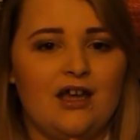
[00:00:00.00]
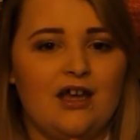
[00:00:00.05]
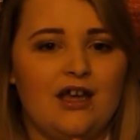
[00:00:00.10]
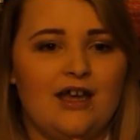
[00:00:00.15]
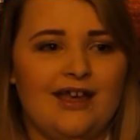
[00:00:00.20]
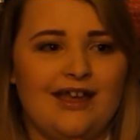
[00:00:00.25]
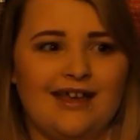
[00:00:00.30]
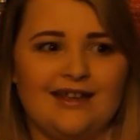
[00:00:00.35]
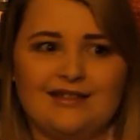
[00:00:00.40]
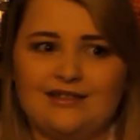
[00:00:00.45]

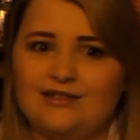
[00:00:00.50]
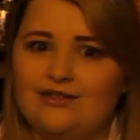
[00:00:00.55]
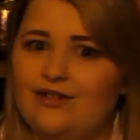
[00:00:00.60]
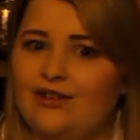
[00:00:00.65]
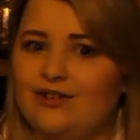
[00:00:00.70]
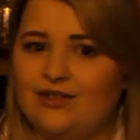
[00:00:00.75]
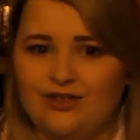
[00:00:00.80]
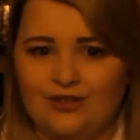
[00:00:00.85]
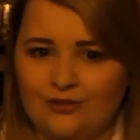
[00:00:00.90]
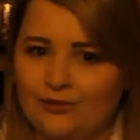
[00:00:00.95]
It's not
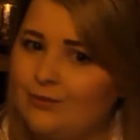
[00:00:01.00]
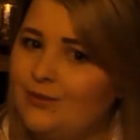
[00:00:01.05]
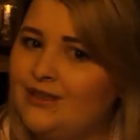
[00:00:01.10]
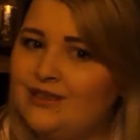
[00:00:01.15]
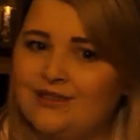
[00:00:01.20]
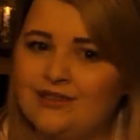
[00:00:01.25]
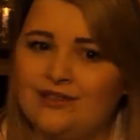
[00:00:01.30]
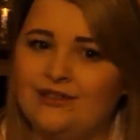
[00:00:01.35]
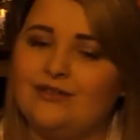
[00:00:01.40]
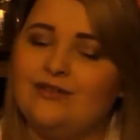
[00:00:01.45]
human
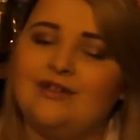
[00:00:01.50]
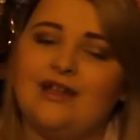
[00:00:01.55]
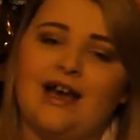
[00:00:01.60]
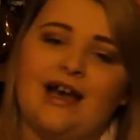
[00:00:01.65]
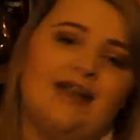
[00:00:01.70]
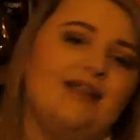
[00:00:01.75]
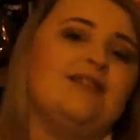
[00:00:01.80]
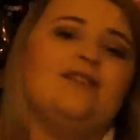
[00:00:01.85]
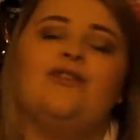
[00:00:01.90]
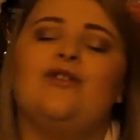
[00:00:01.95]
to do that.
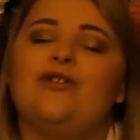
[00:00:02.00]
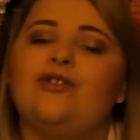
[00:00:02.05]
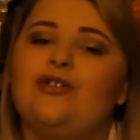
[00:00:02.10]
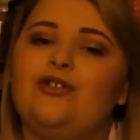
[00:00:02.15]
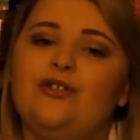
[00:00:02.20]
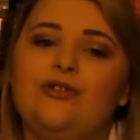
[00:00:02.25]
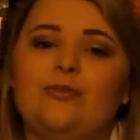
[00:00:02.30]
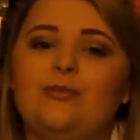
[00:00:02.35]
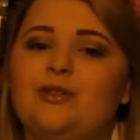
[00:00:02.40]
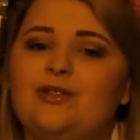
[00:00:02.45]
It's not
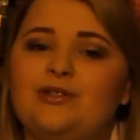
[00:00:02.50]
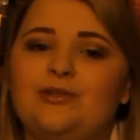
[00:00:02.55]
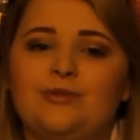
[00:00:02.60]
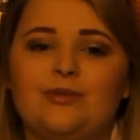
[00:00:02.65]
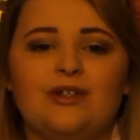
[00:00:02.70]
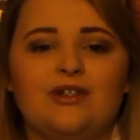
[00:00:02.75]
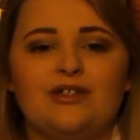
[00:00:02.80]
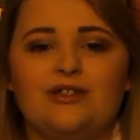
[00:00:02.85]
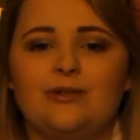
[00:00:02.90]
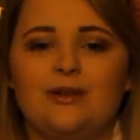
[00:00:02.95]
human to
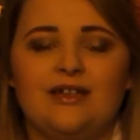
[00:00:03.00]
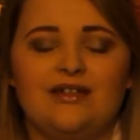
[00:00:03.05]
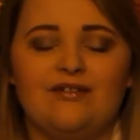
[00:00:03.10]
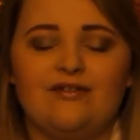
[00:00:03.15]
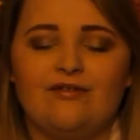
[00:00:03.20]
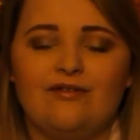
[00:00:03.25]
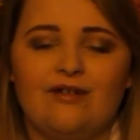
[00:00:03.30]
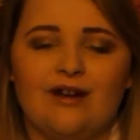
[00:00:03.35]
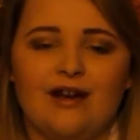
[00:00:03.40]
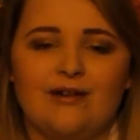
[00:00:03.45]
work 24
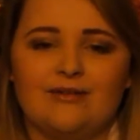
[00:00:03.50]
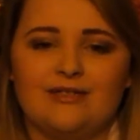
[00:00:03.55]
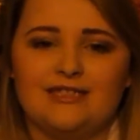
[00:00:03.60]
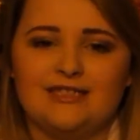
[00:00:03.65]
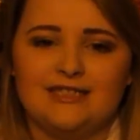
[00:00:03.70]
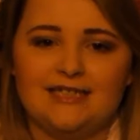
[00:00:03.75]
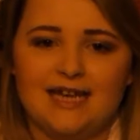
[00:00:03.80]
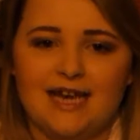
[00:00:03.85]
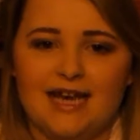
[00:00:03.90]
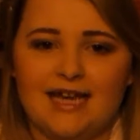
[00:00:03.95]
hours a
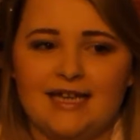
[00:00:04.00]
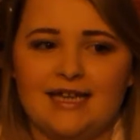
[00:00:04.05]
day.